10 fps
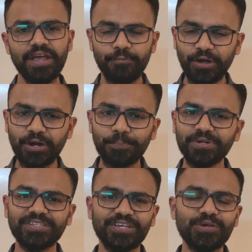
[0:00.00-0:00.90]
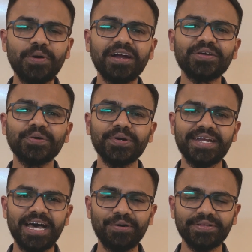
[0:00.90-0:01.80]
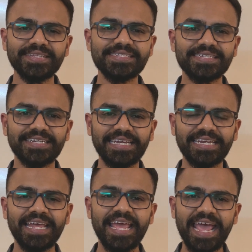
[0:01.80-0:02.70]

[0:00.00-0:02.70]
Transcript: We're going to put the QR code now on the screen.